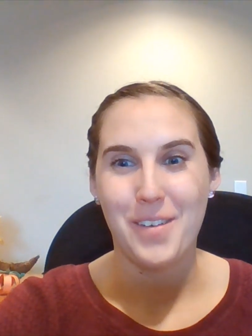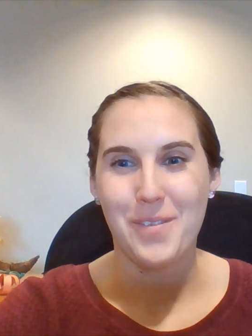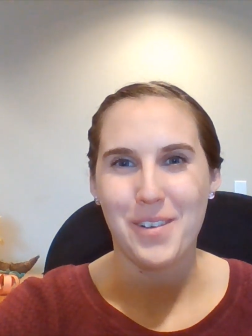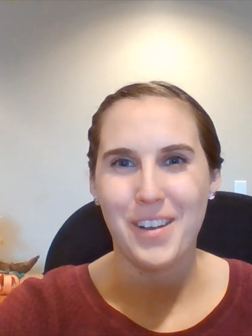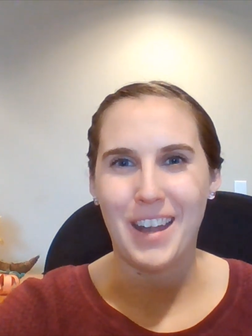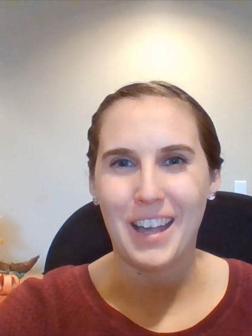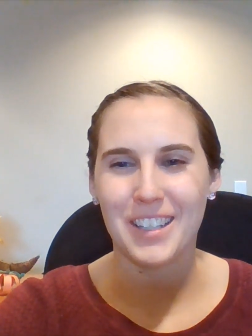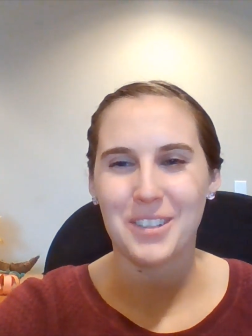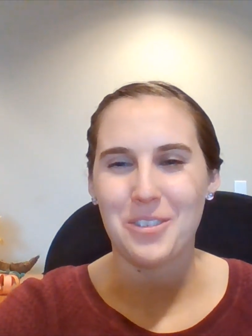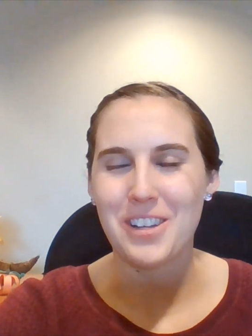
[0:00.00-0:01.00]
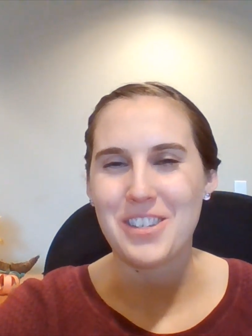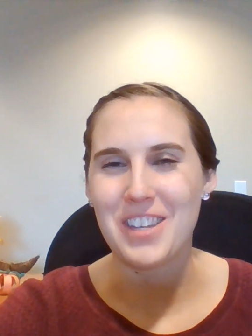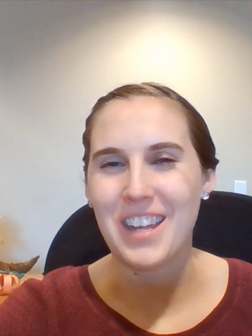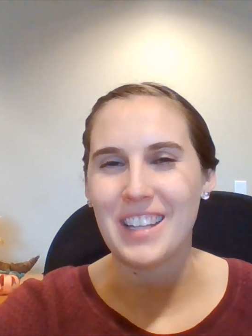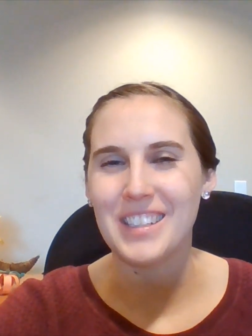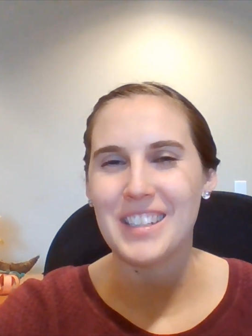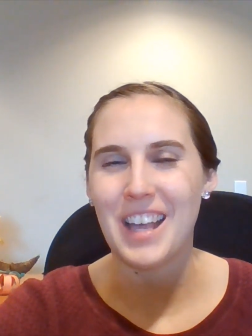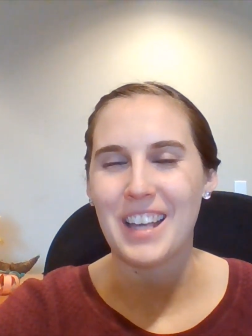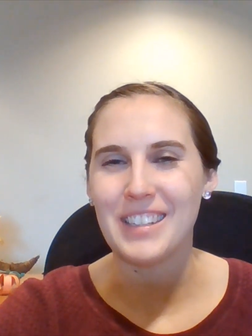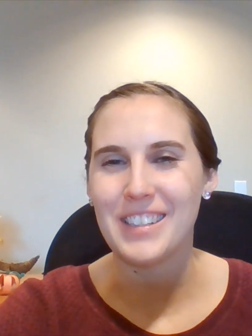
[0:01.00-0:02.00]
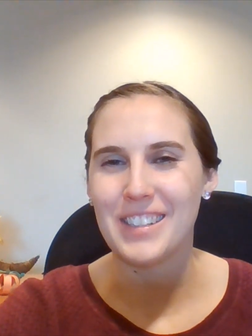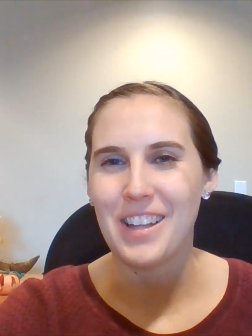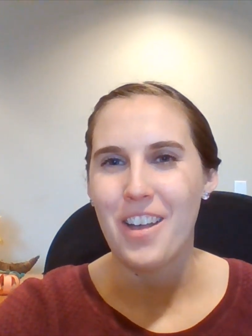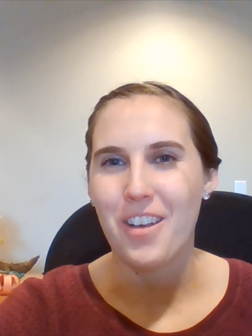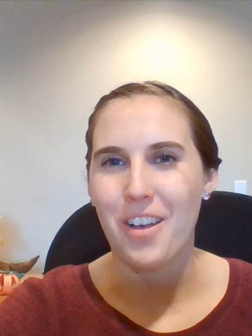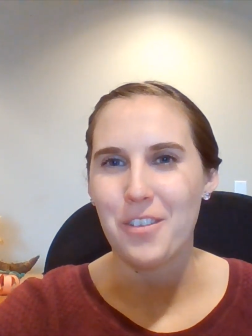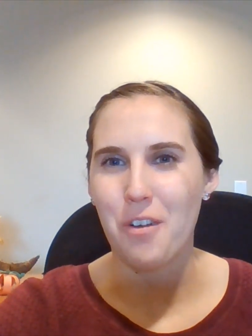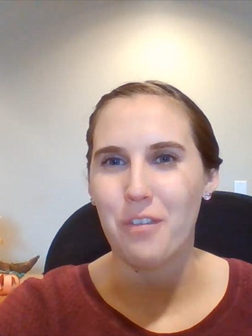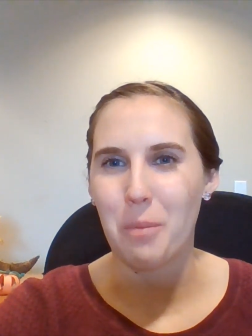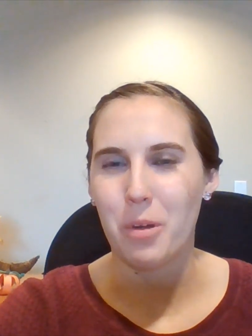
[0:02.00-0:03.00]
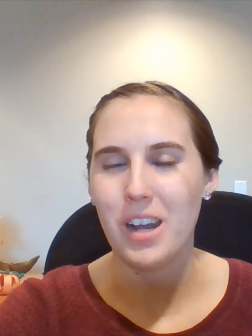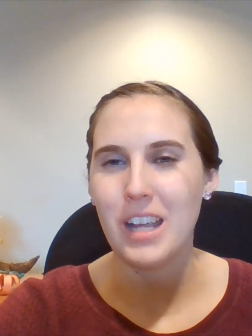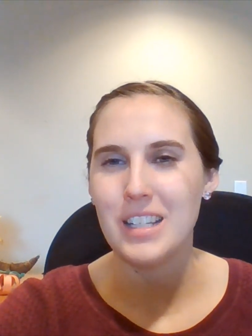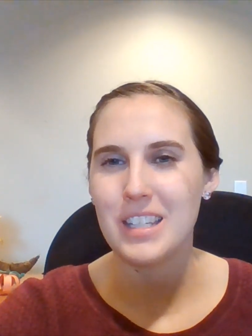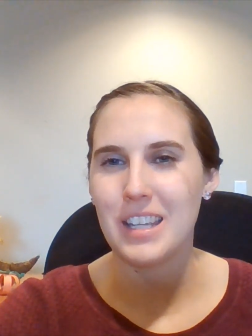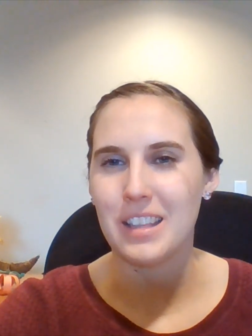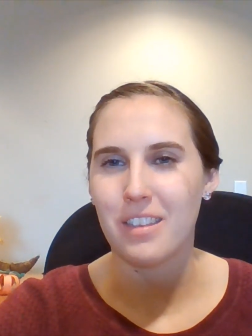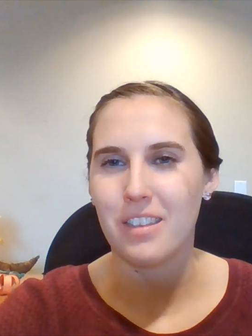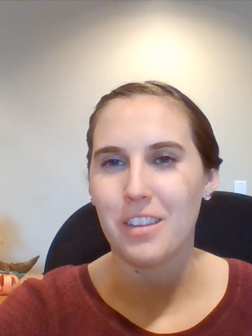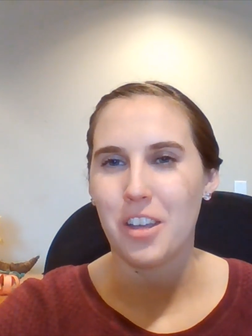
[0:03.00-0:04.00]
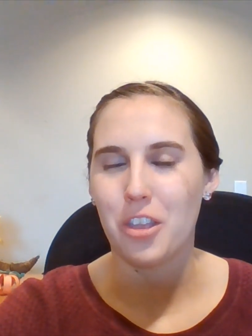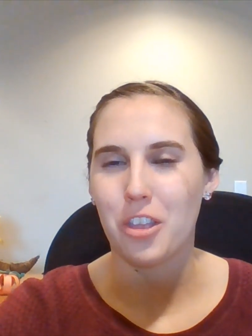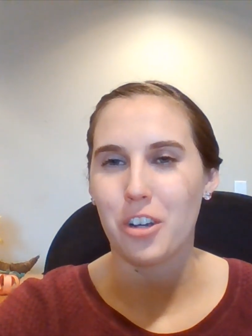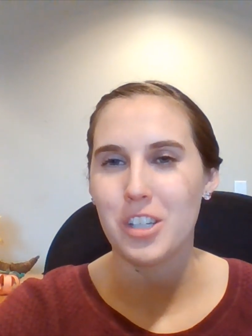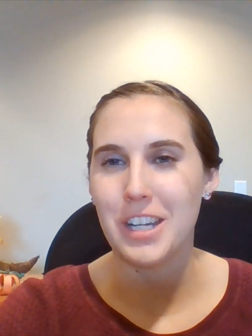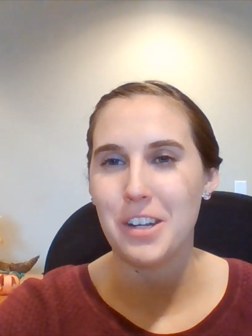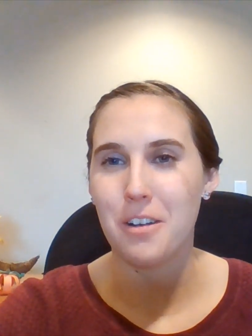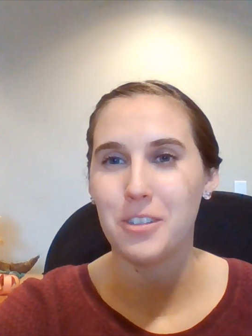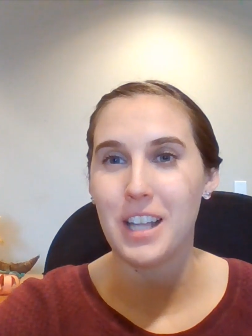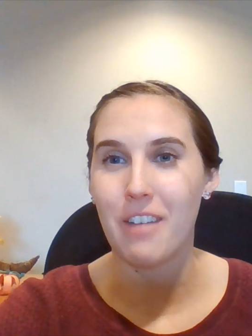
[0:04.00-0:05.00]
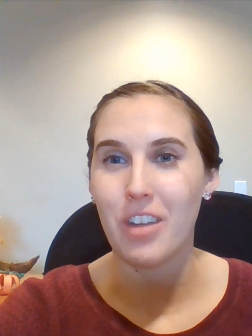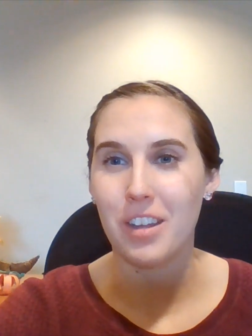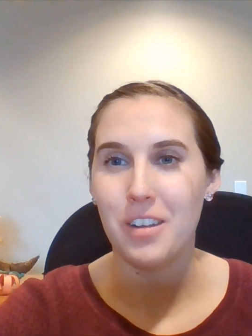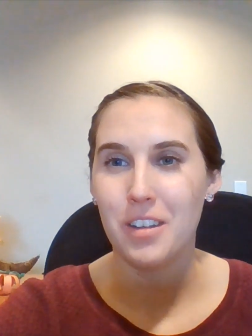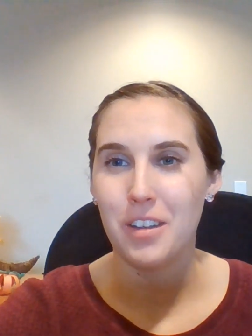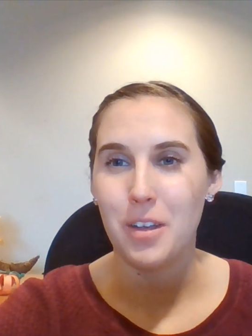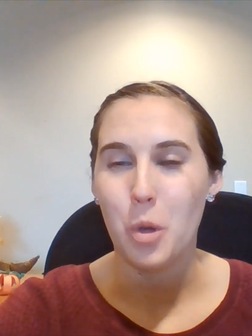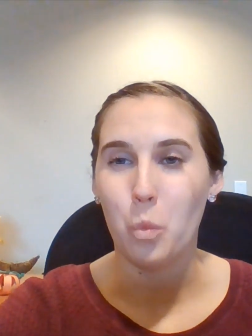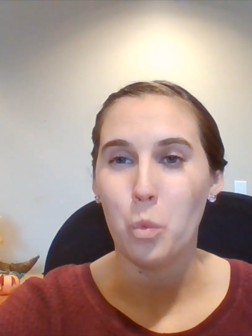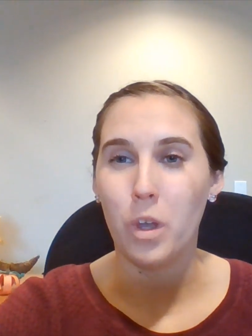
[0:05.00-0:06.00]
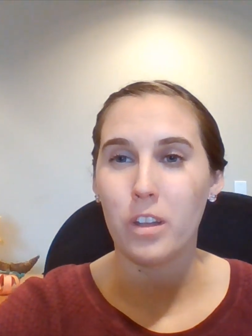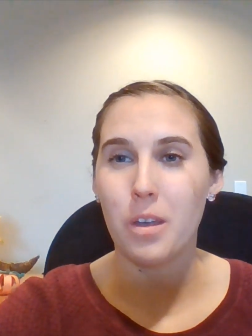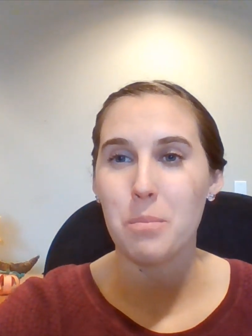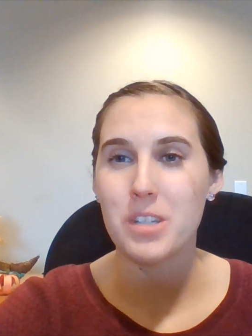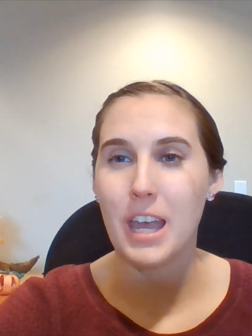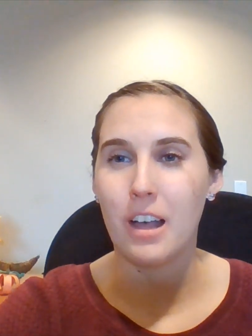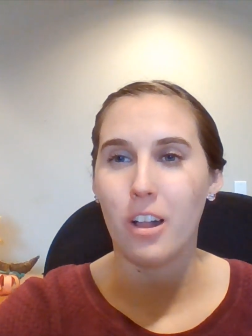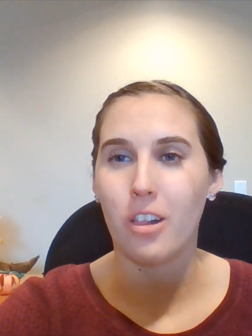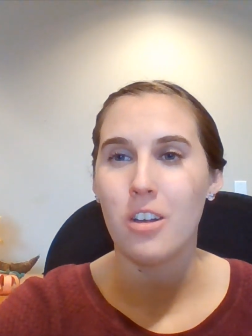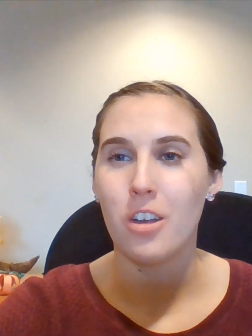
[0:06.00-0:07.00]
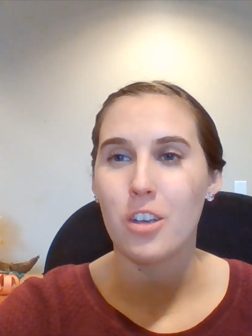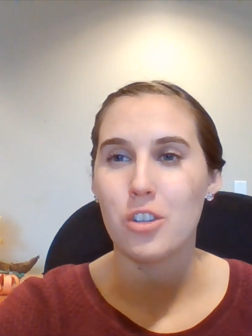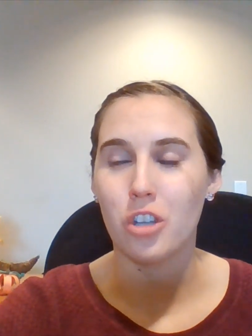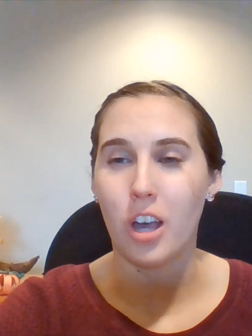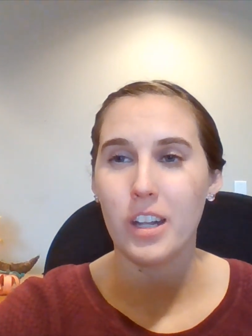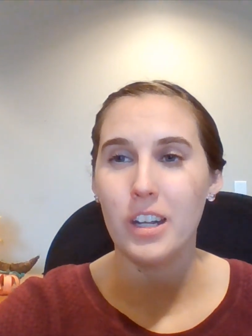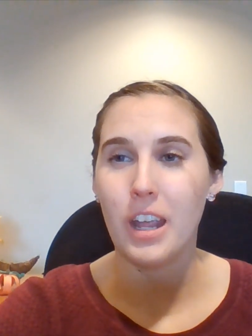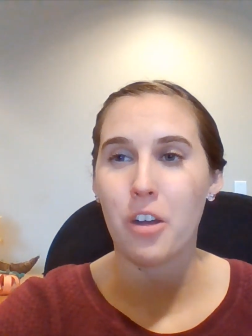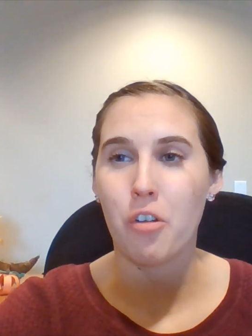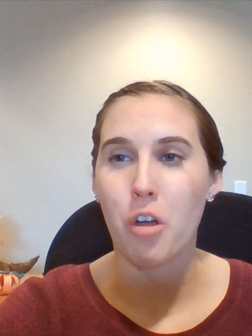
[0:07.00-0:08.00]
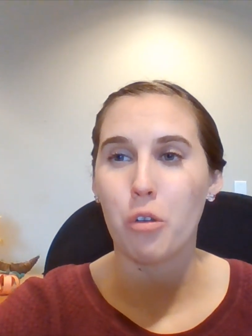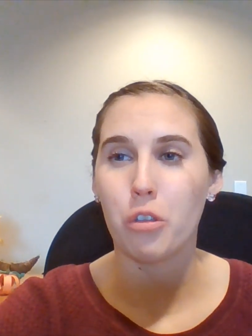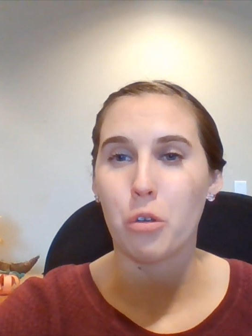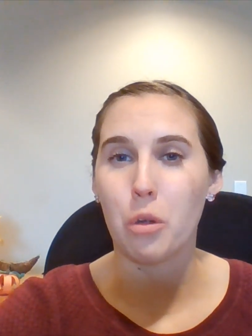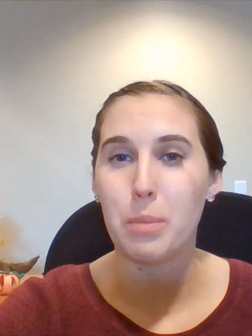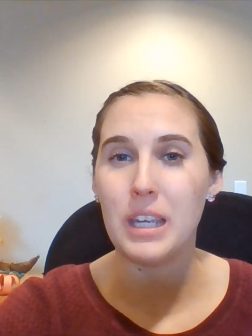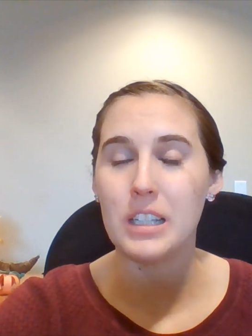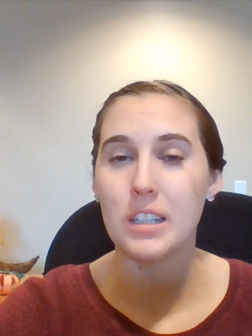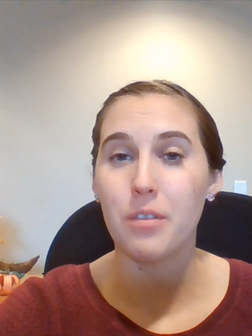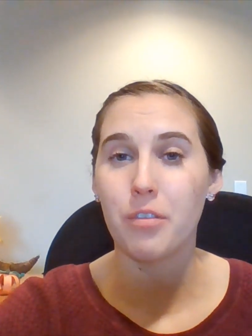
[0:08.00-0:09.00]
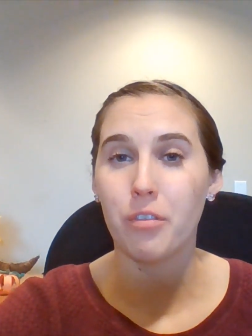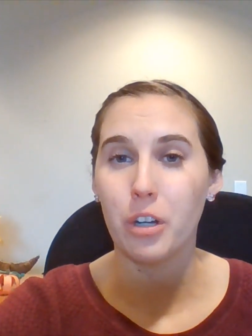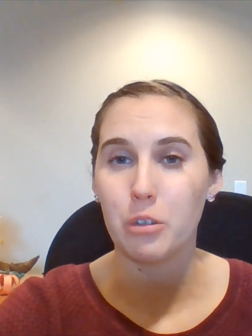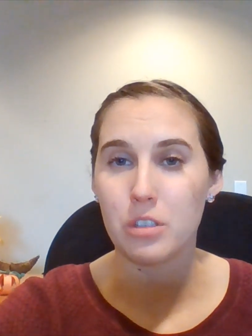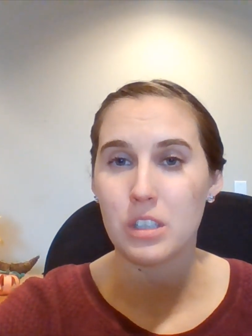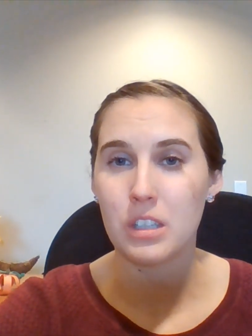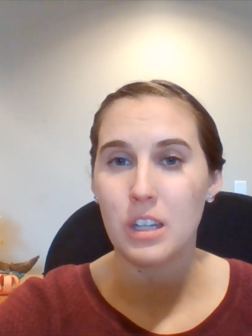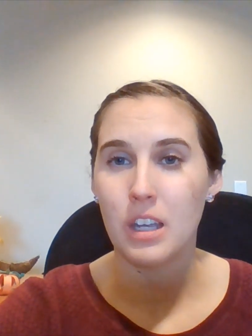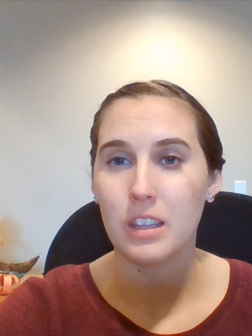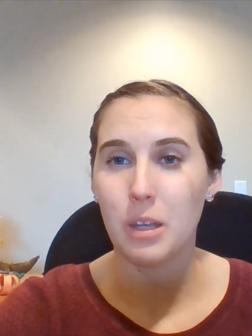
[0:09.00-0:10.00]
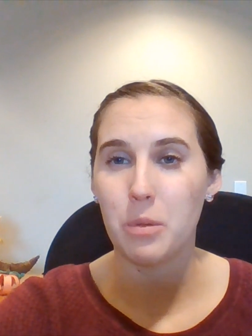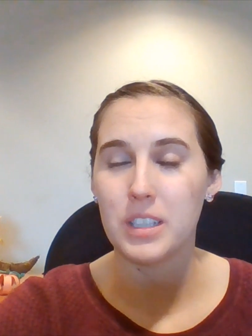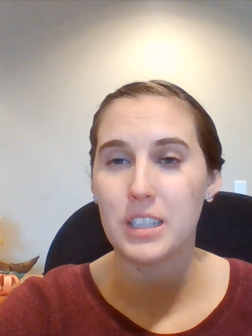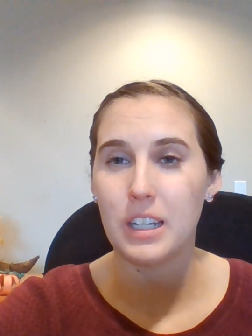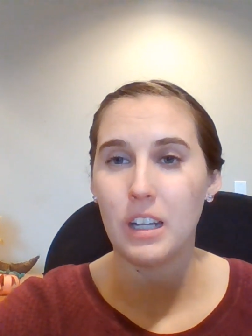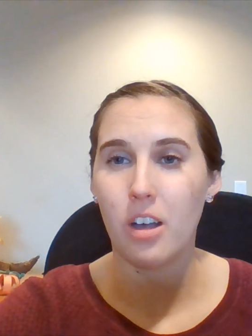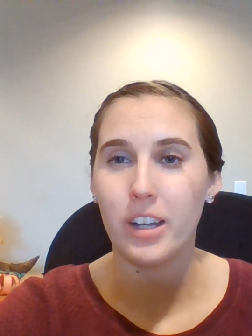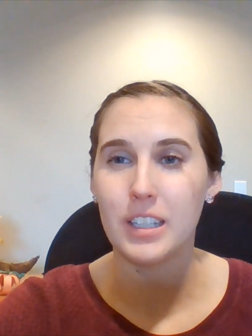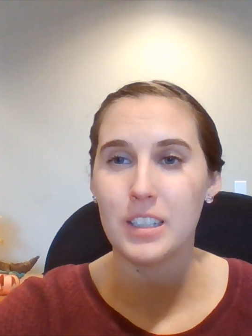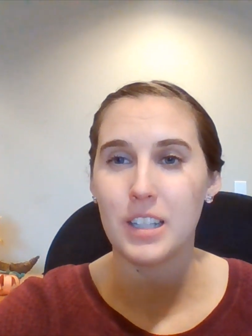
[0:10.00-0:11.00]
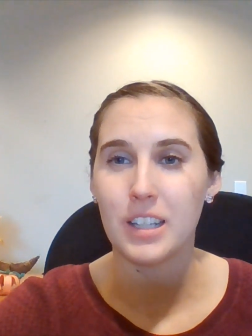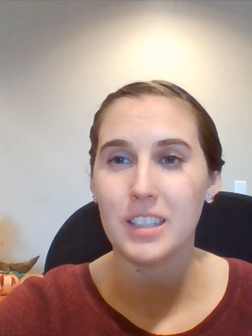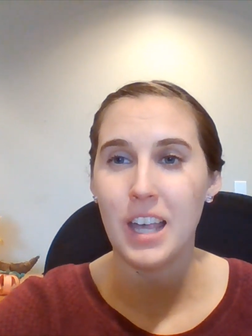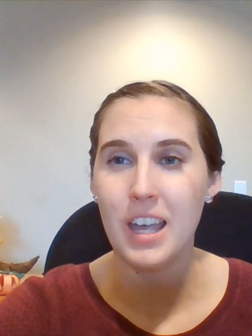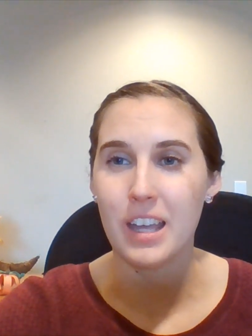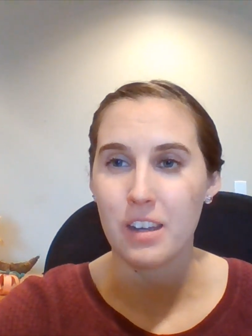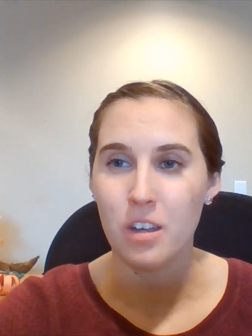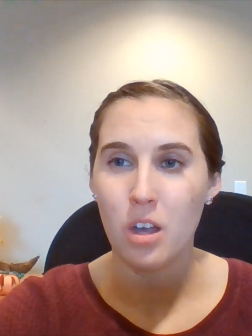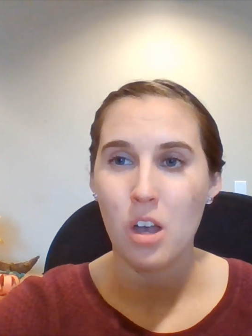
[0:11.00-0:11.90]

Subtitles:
For our next question, it says, on November 18th, 1307, William Tell shot an arrow through a piece of fruit that was sitting on his son's head.